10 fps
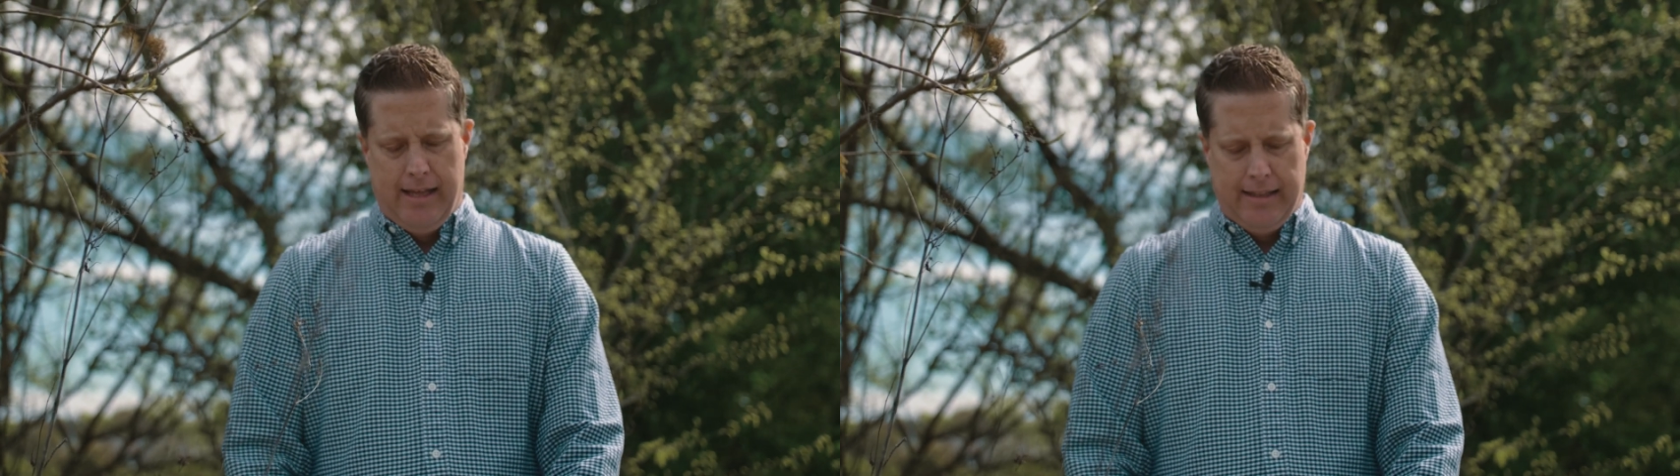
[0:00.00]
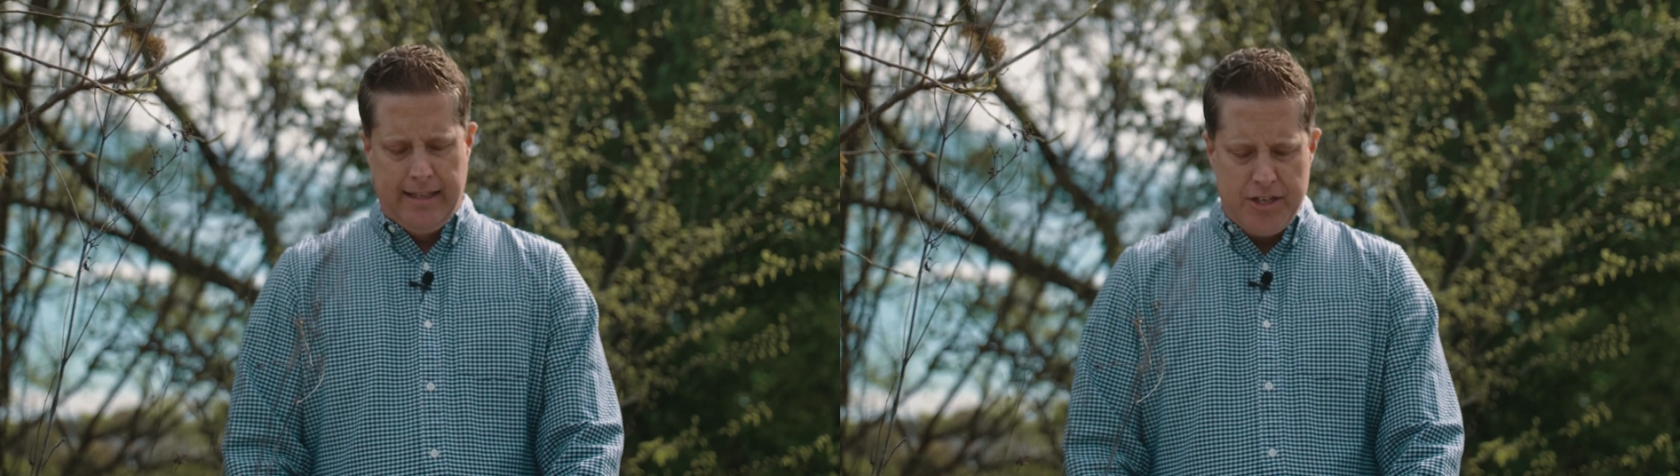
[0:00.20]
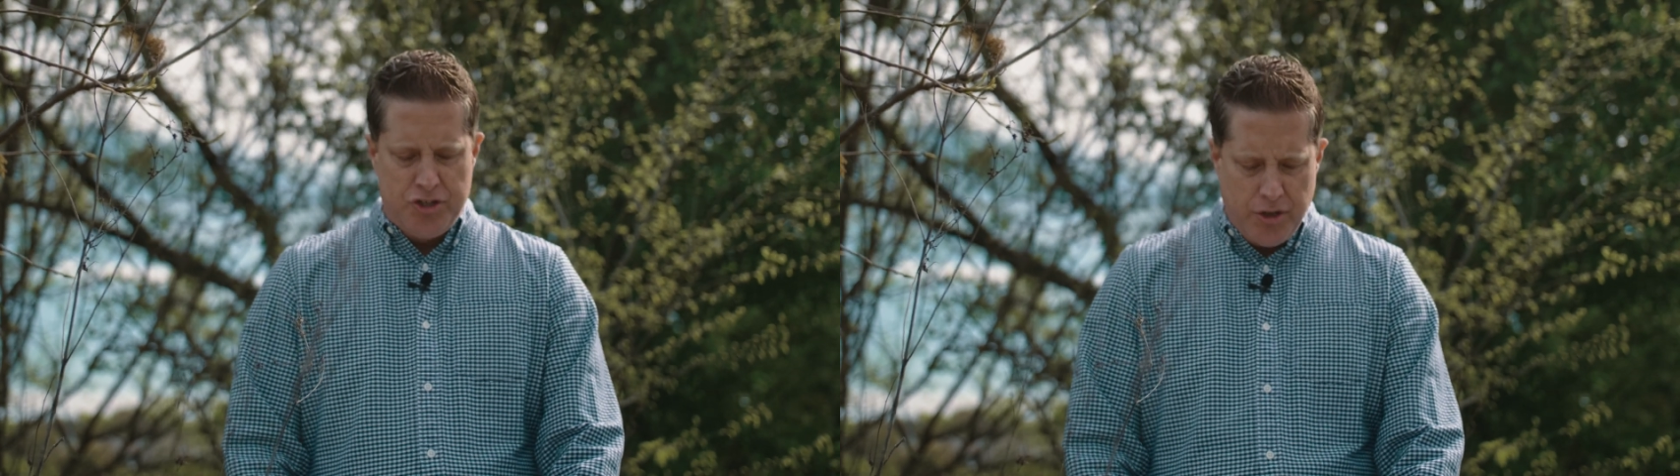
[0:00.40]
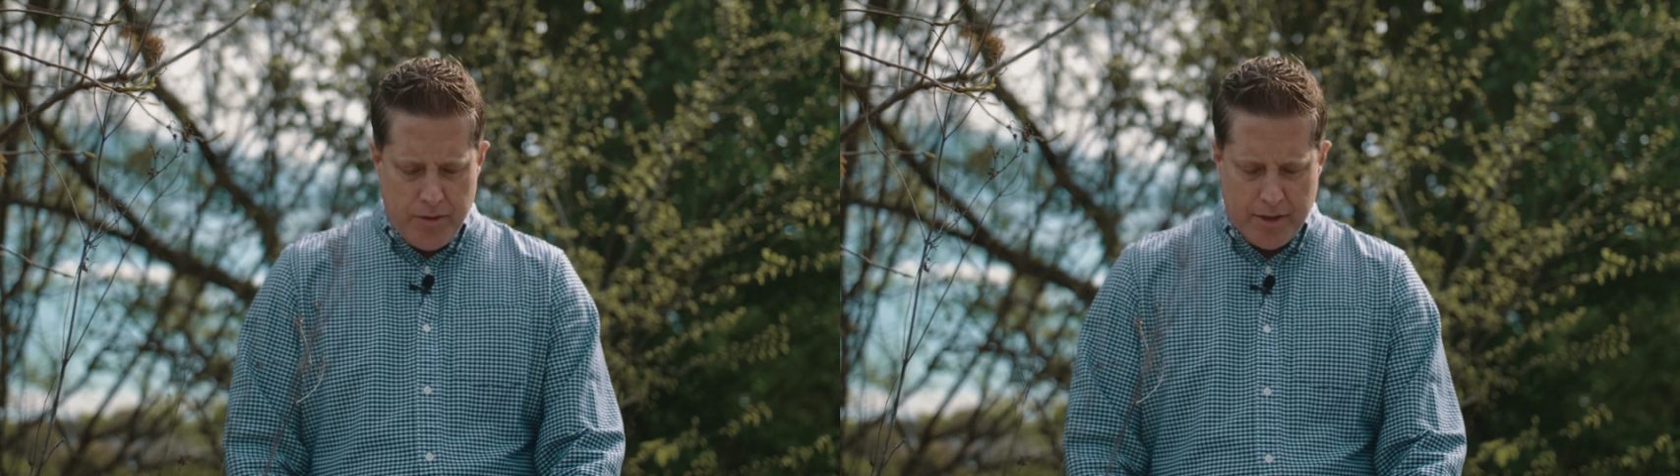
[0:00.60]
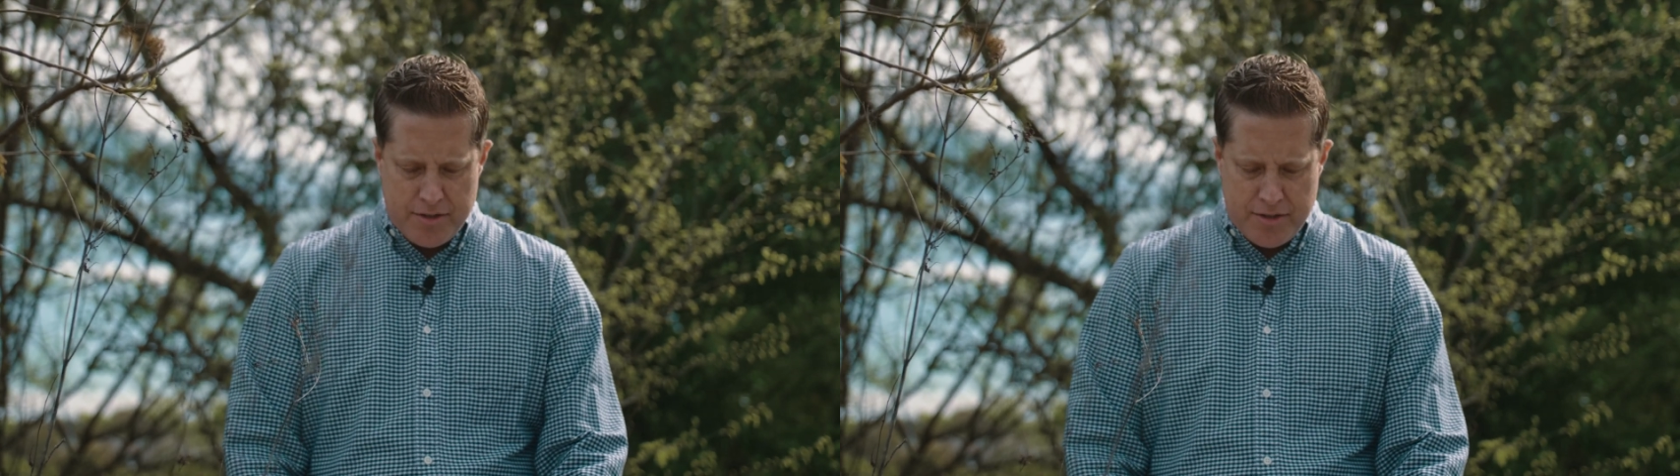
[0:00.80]
Let
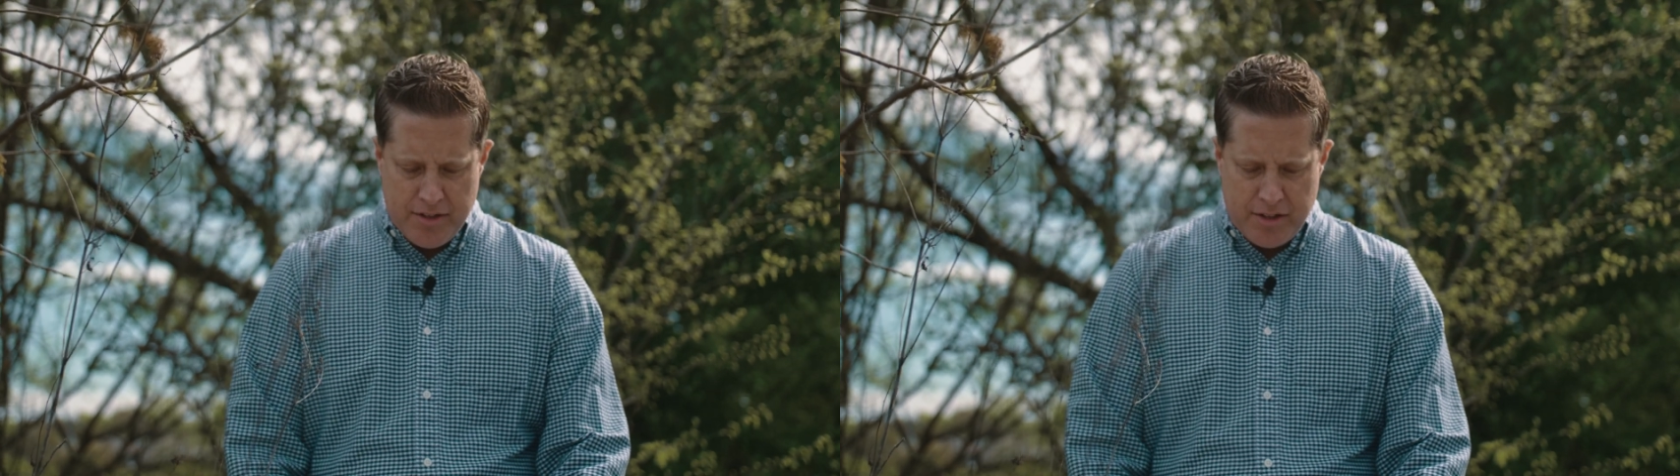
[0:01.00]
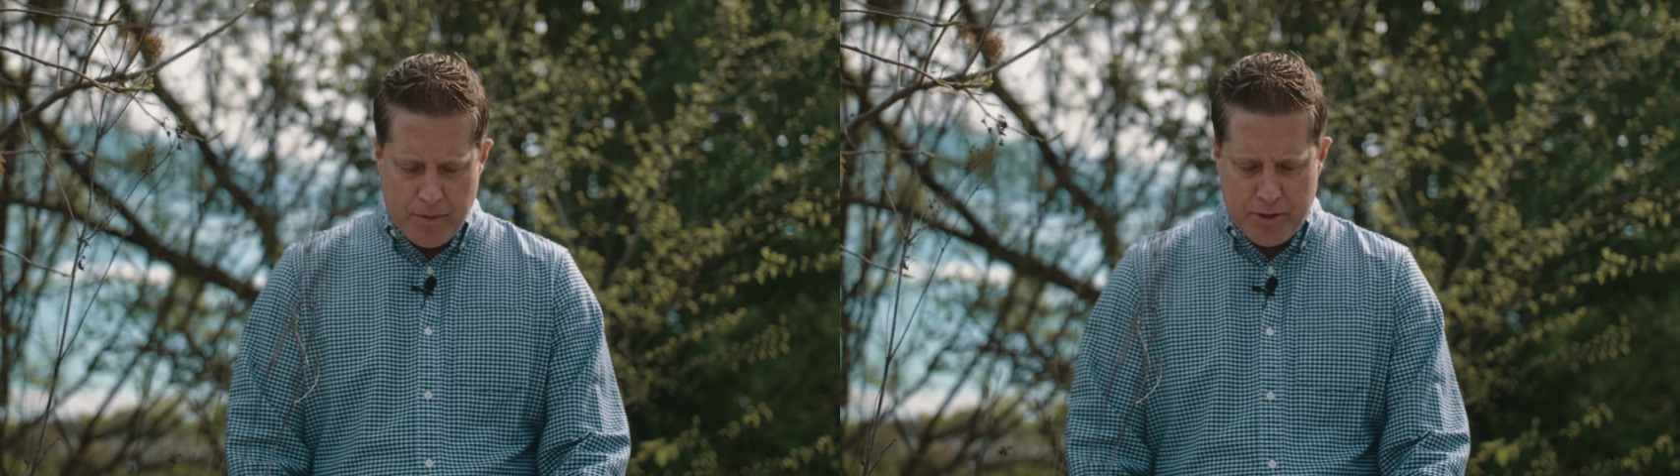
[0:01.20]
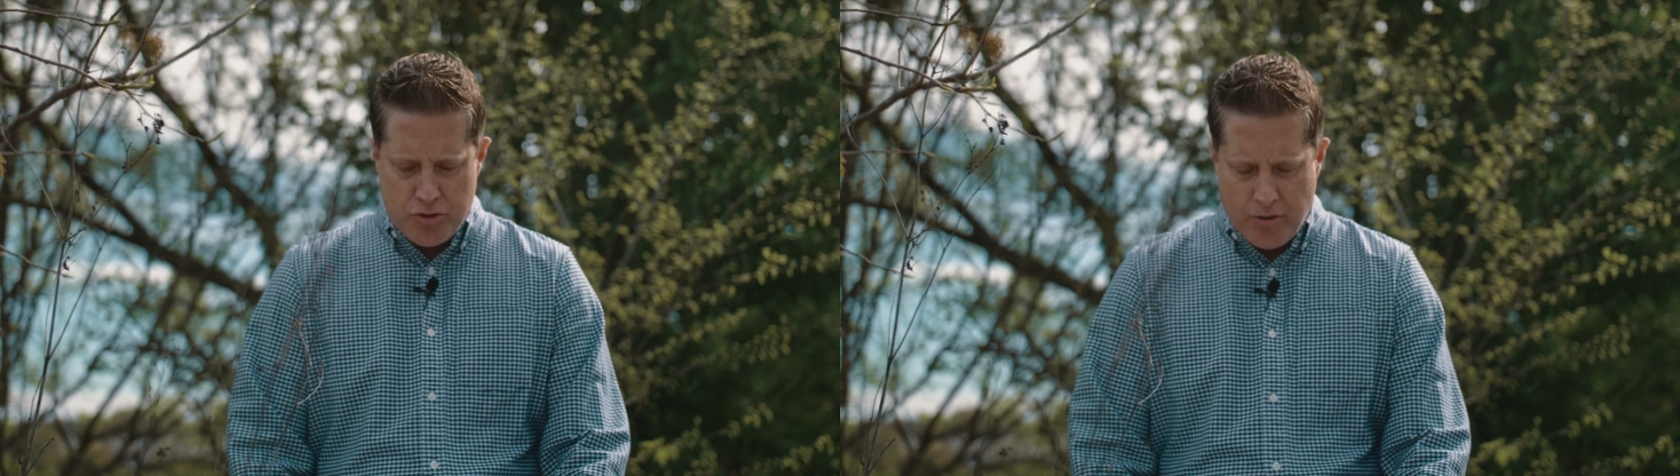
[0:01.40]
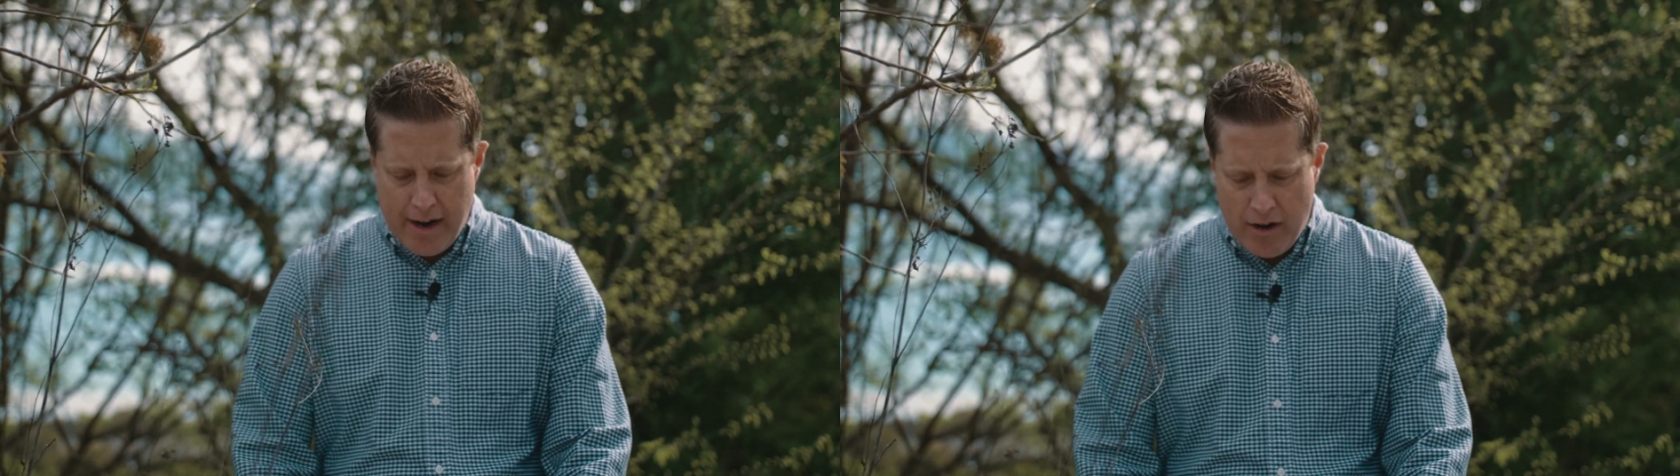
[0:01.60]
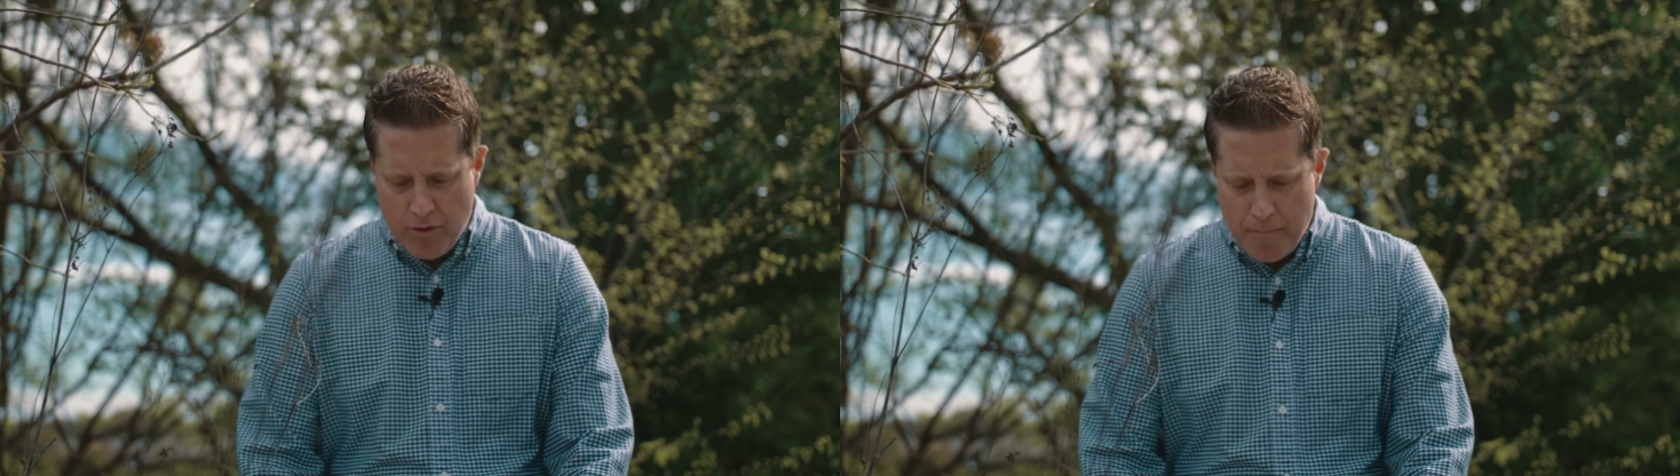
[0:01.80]
Judas, the betrayer,